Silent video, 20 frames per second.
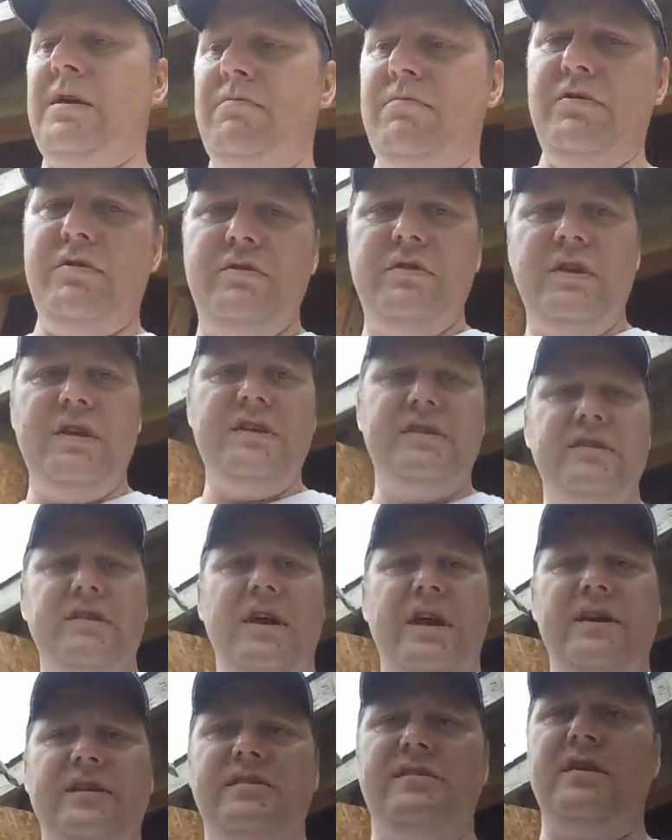using these
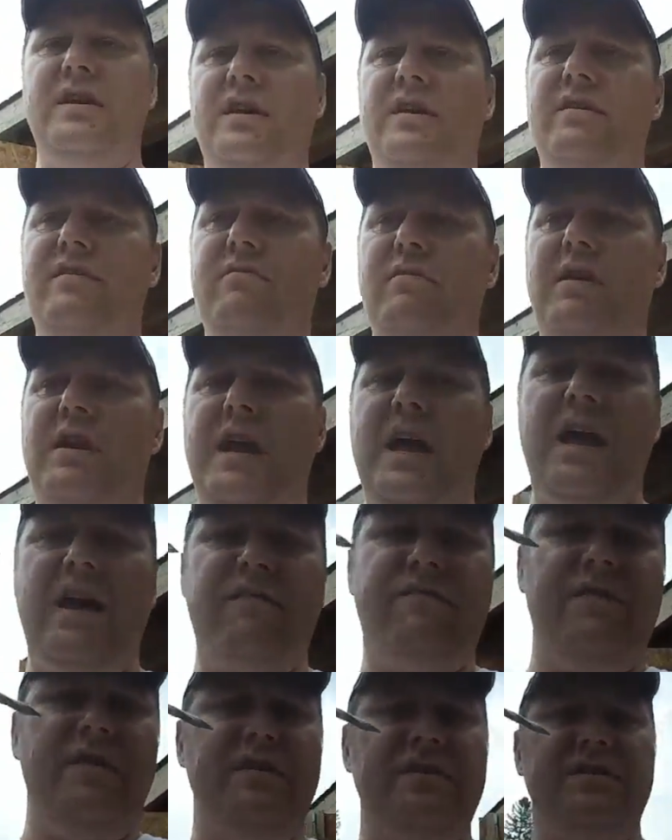nice
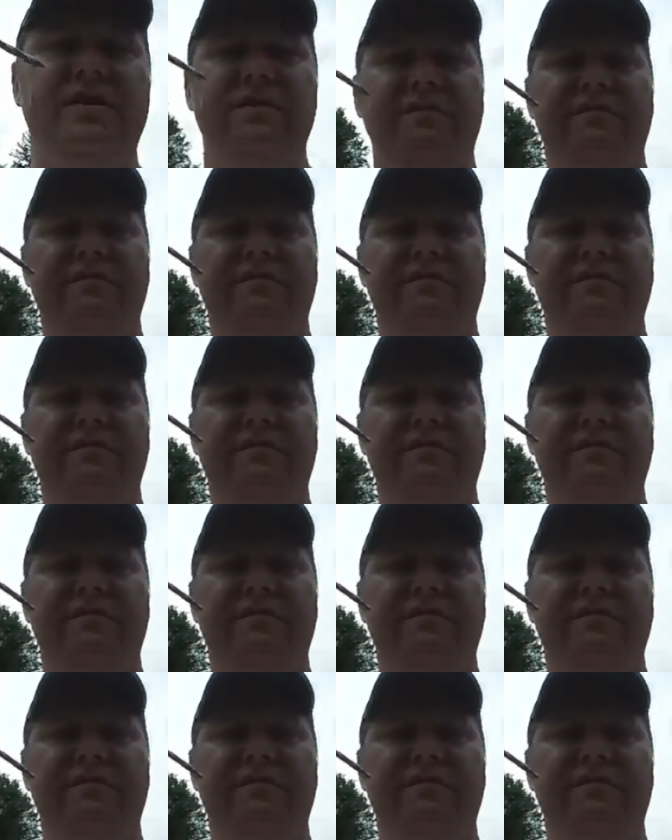3.5 inch,